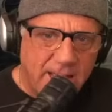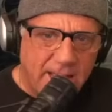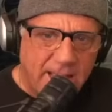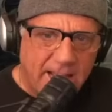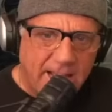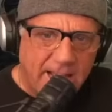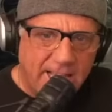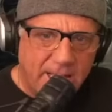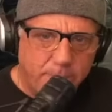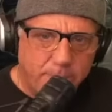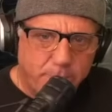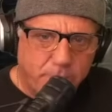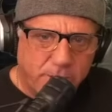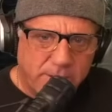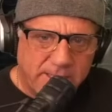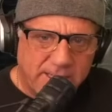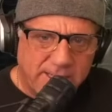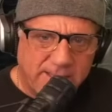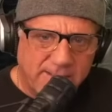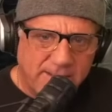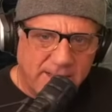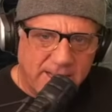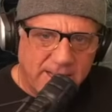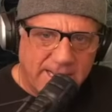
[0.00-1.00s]
and he put
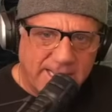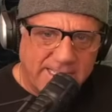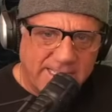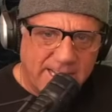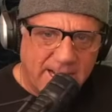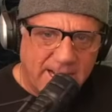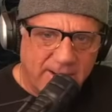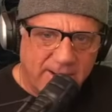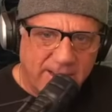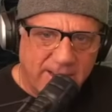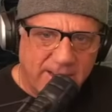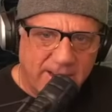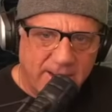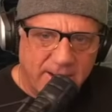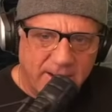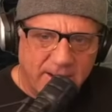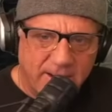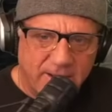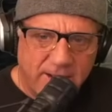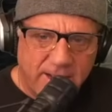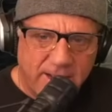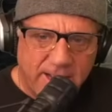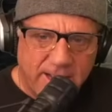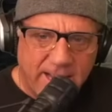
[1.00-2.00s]
these lights out here
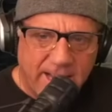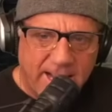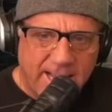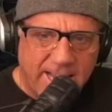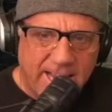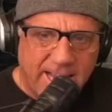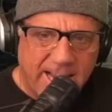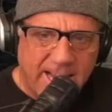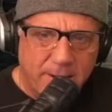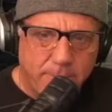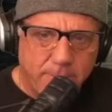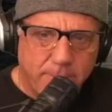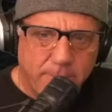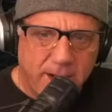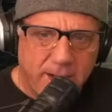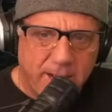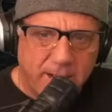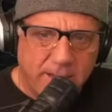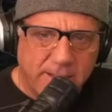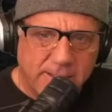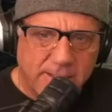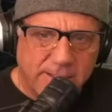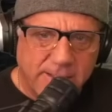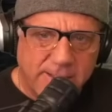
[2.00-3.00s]
at eight
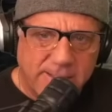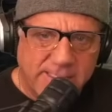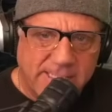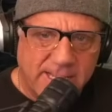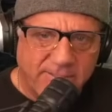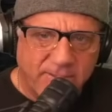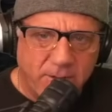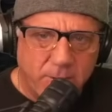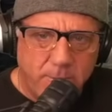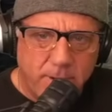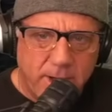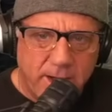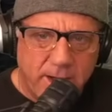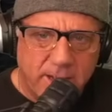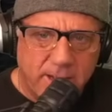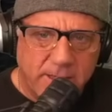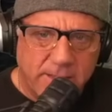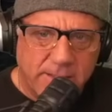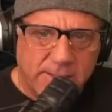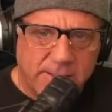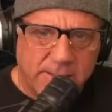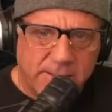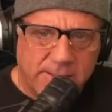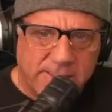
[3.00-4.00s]
miles, seven
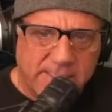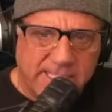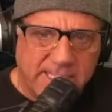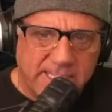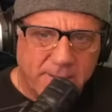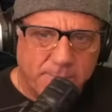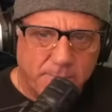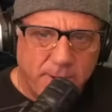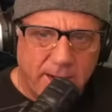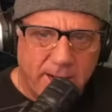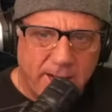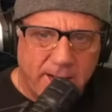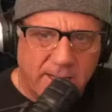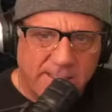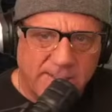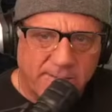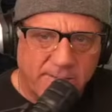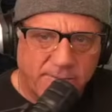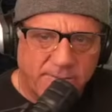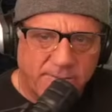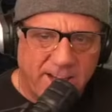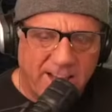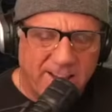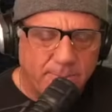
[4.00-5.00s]
miles, six miles, and
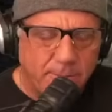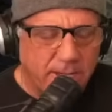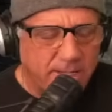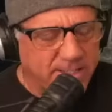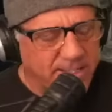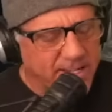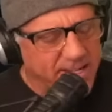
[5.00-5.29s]
five miles.